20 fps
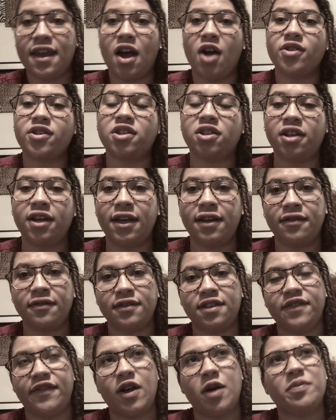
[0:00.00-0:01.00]
counseling,
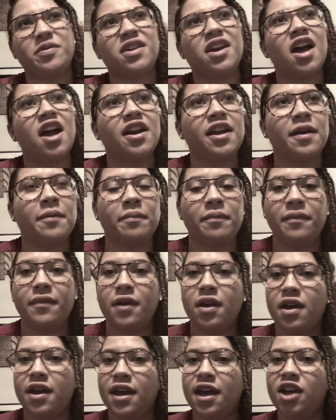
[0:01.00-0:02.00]
developed cutting
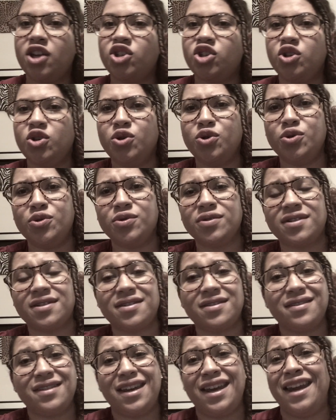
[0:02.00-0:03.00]

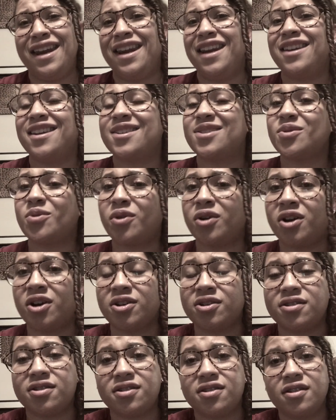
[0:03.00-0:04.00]
issues, eating
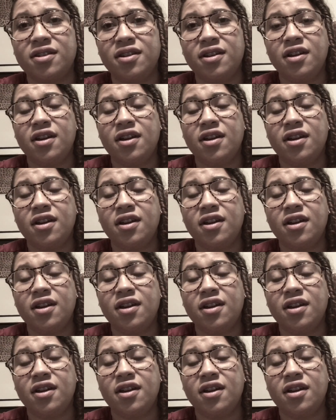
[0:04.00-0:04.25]
disorders,